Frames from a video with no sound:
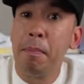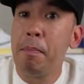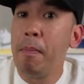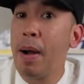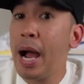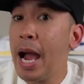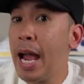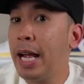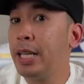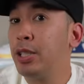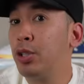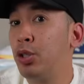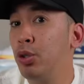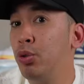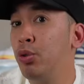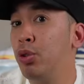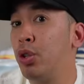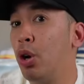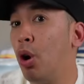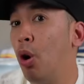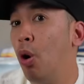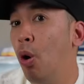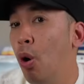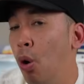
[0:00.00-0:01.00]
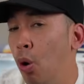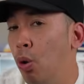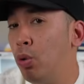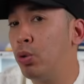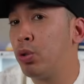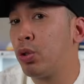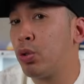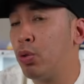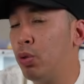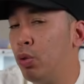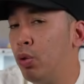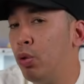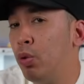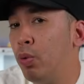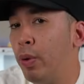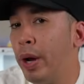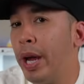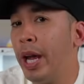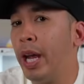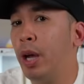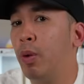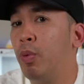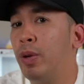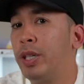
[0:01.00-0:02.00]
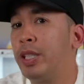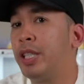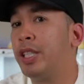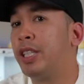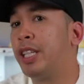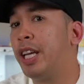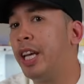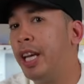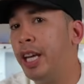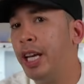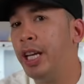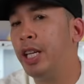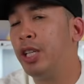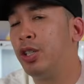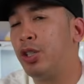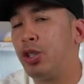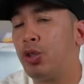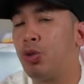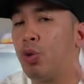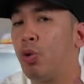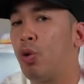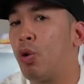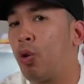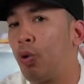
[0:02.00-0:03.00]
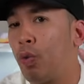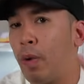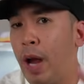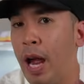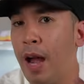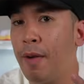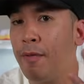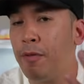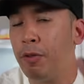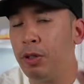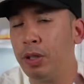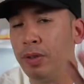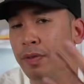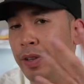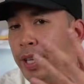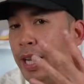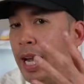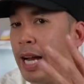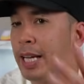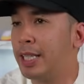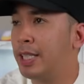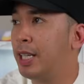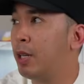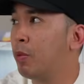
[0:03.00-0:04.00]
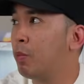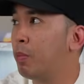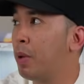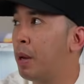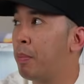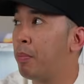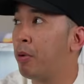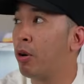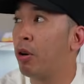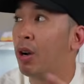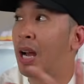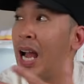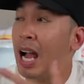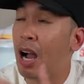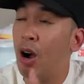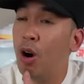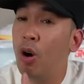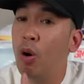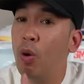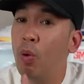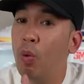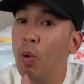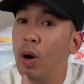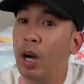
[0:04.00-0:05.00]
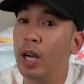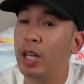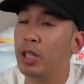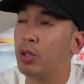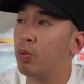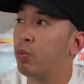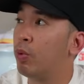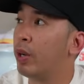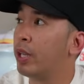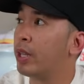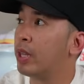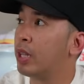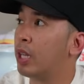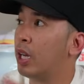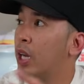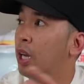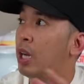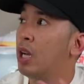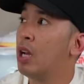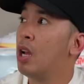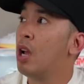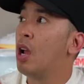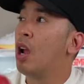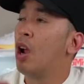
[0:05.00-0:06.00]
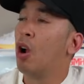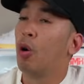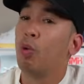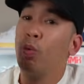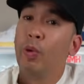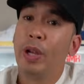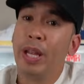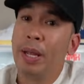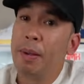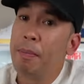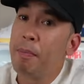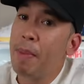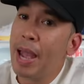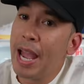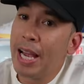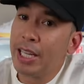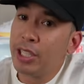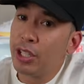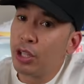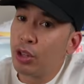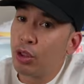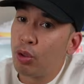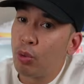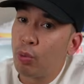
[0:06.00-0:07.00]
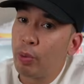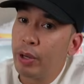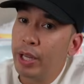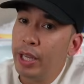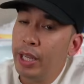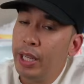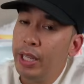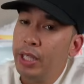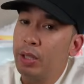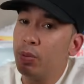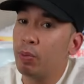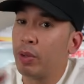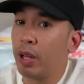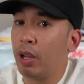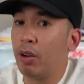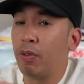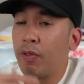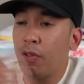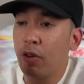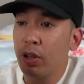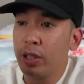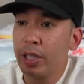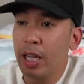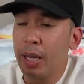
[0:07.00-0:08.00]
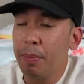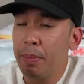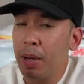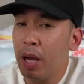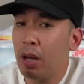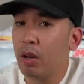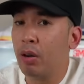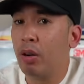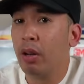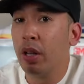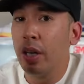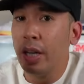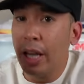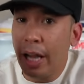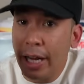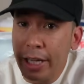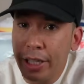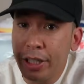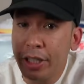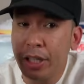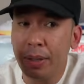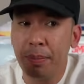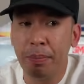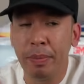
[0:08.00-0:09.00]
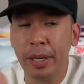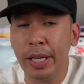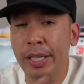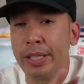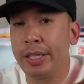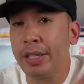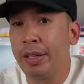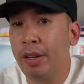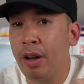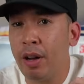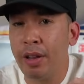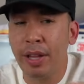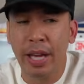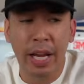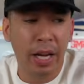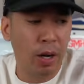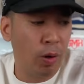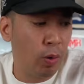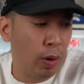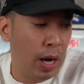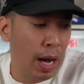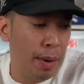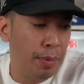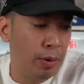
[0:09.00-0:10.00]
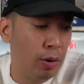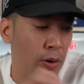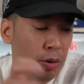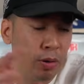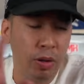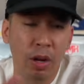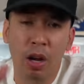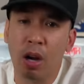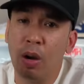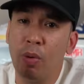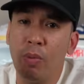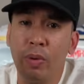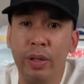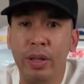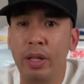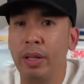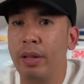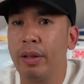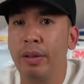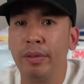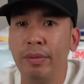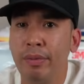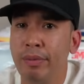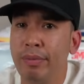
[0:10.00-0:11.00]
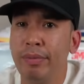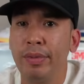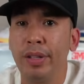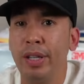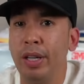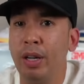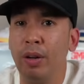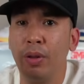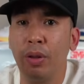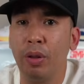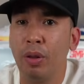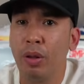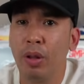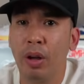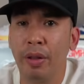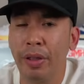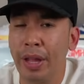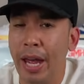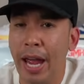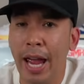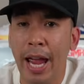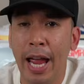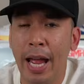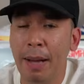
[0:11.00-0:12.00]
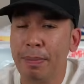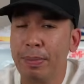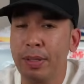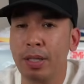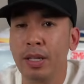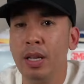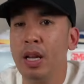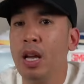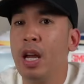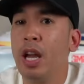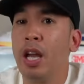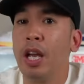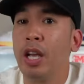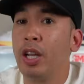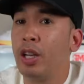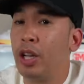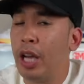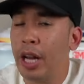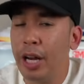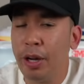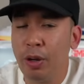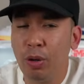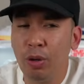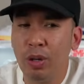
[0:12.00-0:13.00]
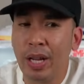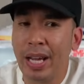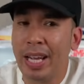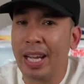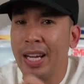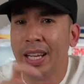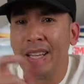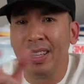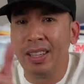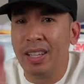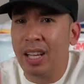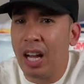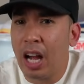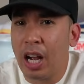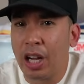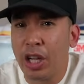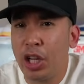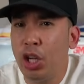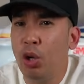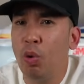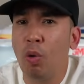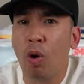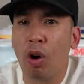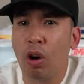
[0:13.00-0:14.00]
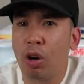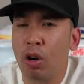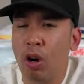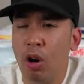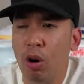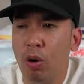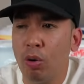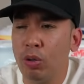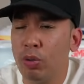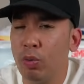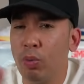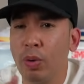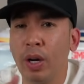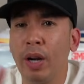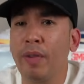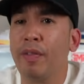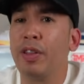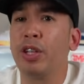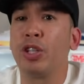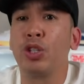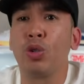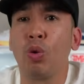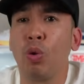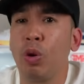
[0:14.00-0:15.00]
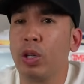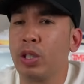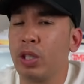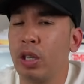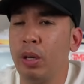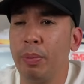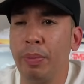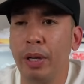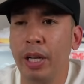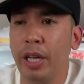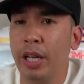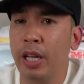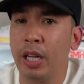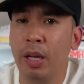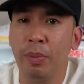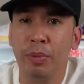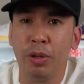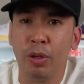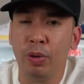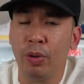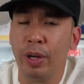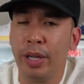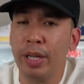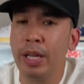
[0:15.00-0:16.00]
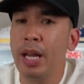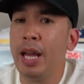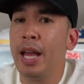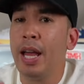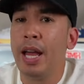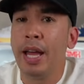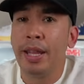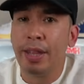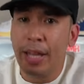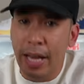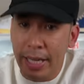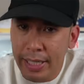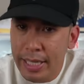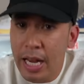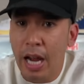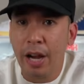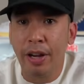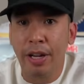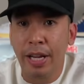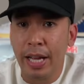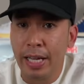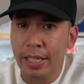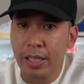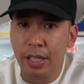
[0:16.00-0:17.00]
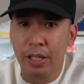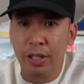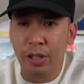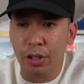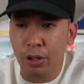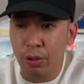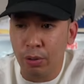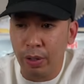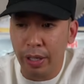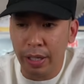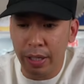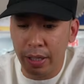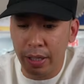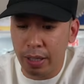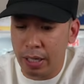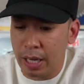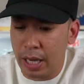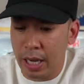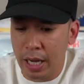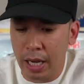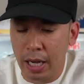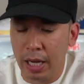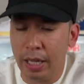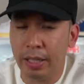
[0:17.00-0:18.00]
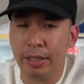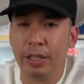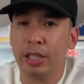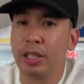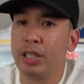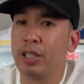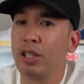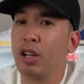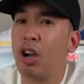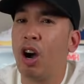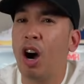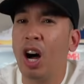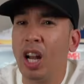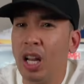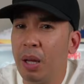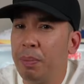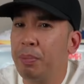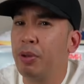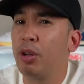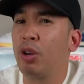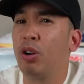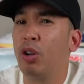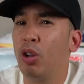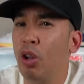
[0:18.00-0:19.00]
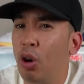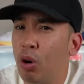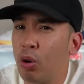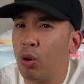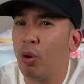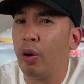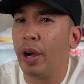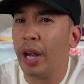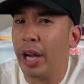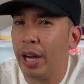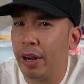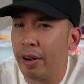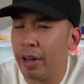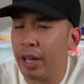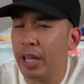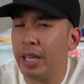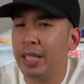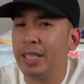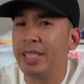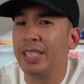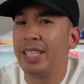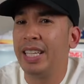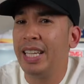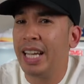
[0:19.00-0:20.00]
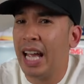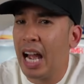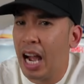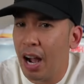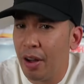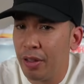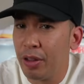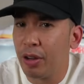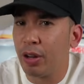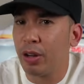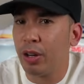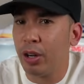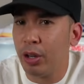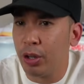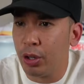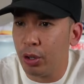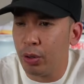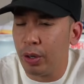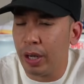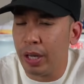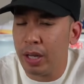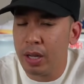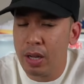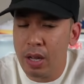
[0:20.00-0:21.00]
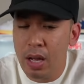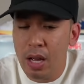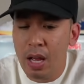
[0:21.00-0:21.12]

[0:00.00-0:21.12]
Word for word: might do the old school way, which is in-store raffles. If you guys didn't remember how it was with the Reimagined threes when they first came out, late shipments and all that crap going on with the, you know, the, on the apps, you gotta do like a, a Q R code. Whatever the store is gonna be end up doing, that's how you guys gonna do it. Uh, just call up your local area, see how they're gonna do it.